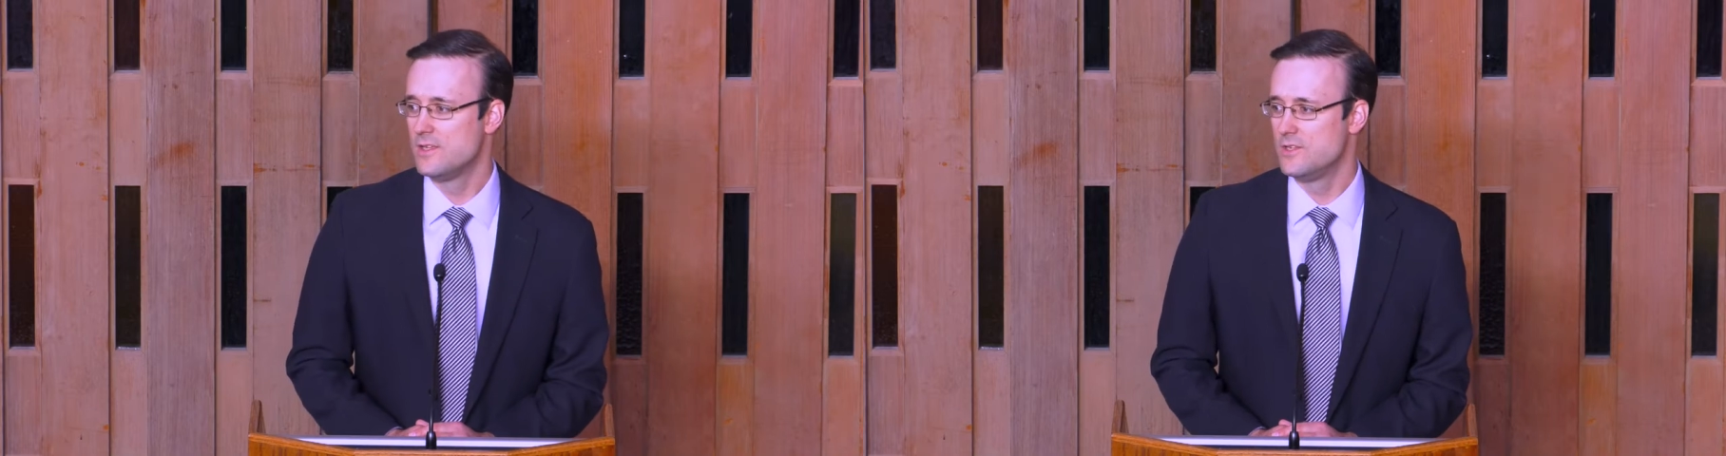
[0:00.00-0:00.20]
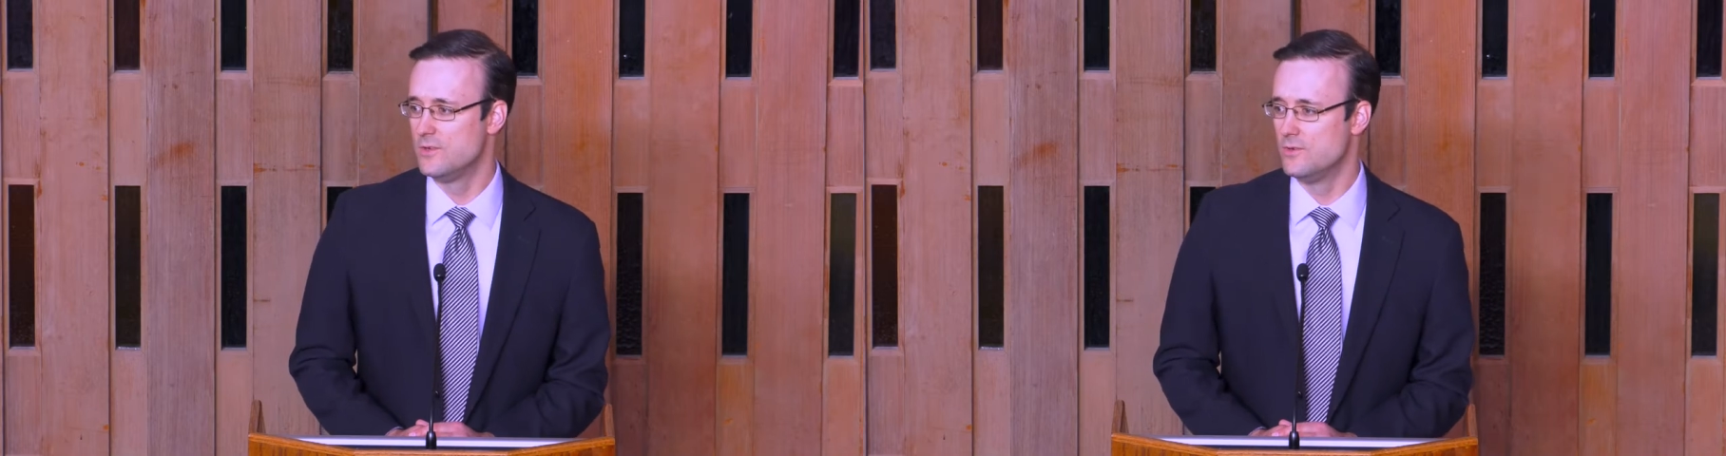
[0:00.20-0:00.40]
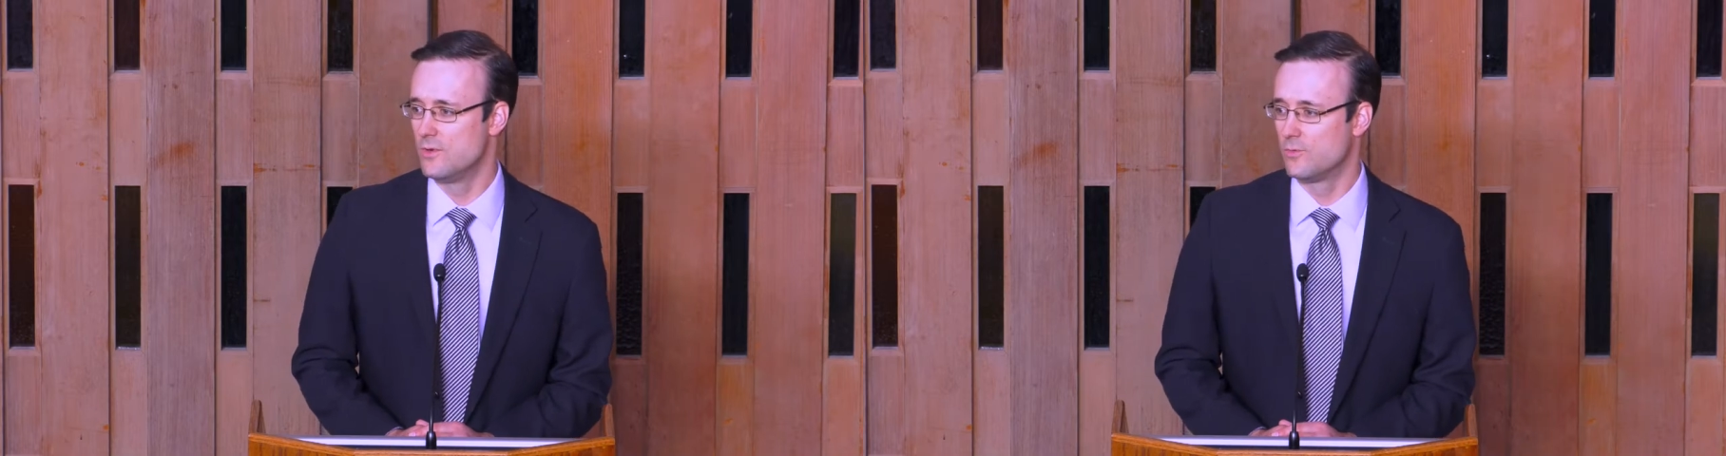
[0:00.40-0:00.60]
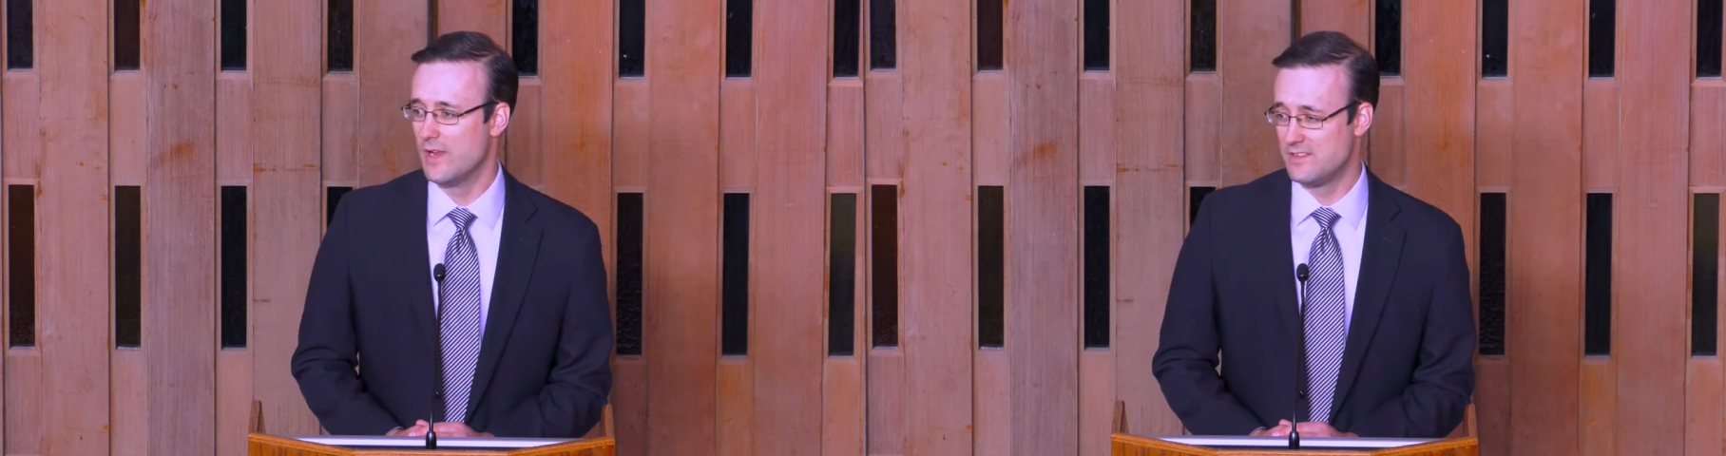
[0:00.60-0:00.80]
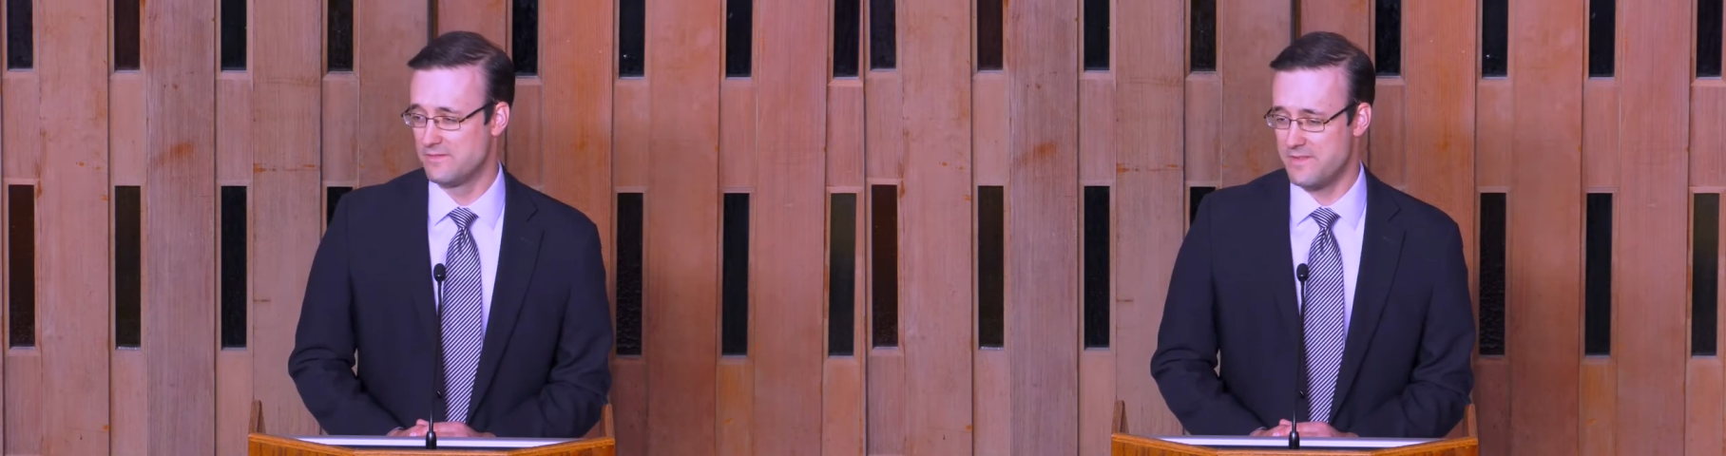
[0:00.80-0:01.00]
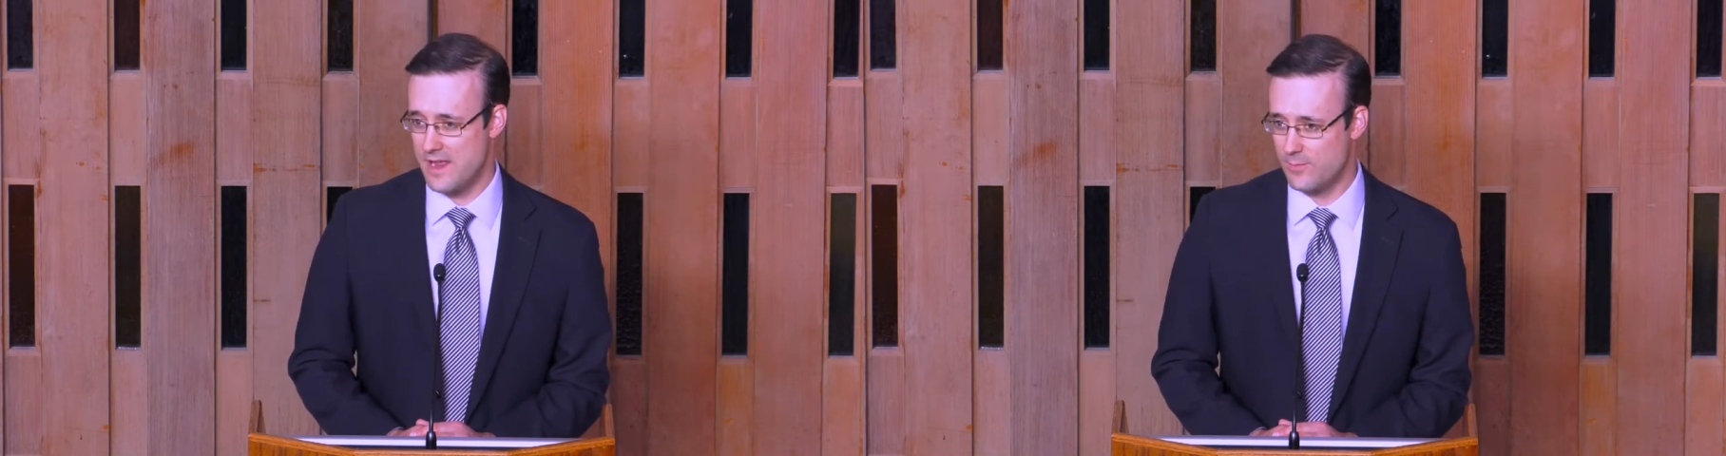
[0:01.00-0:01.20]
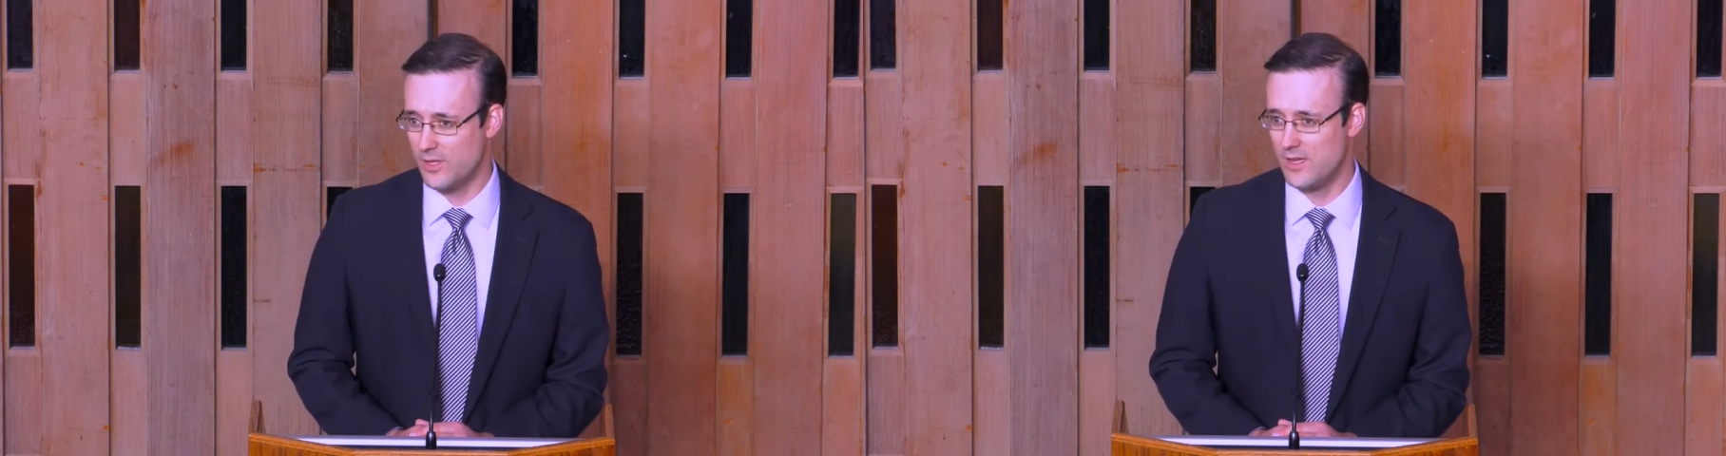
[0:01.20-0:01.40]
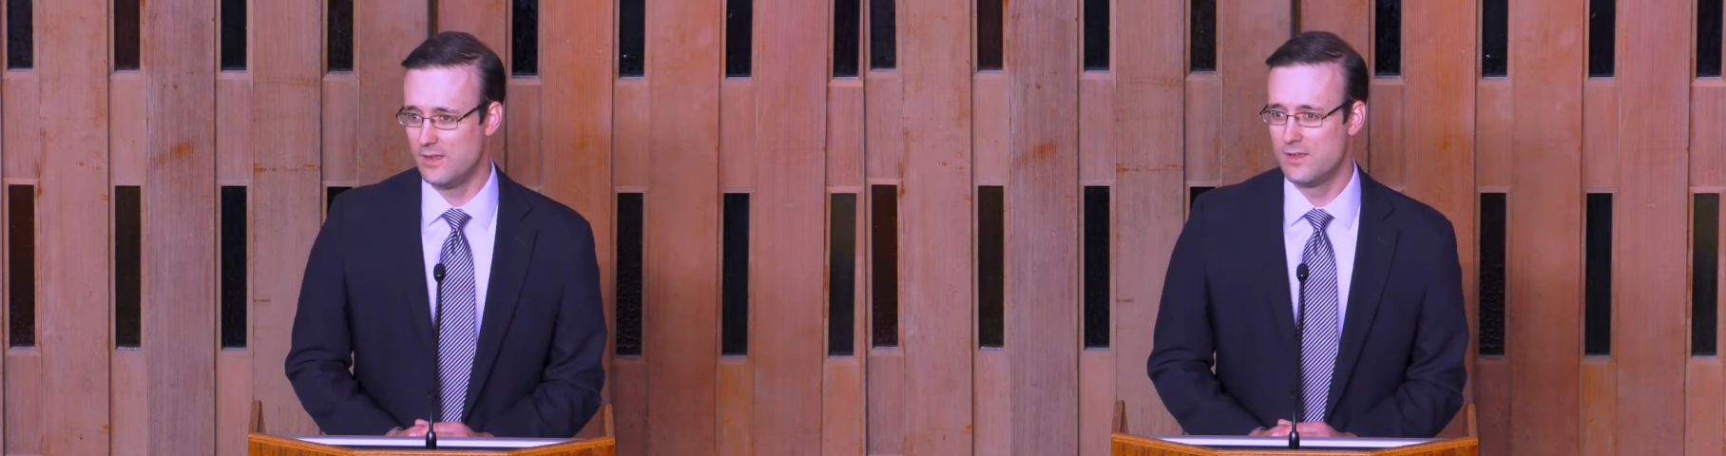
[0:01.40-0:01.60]
to raise a
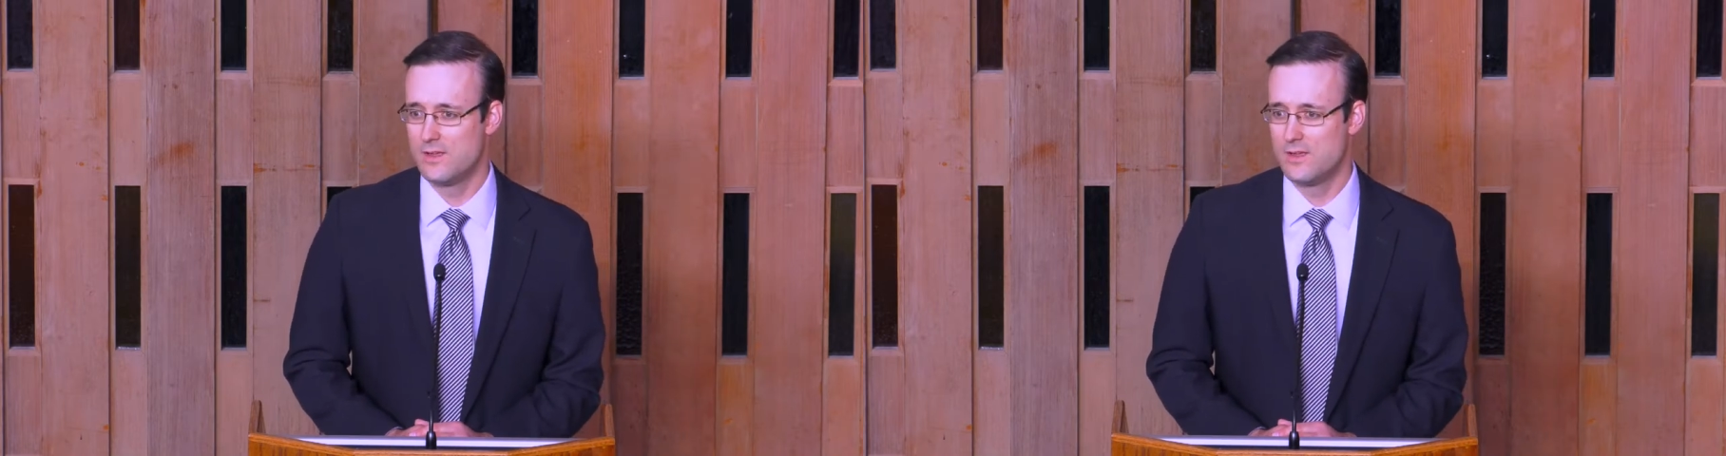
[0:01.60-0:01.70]
family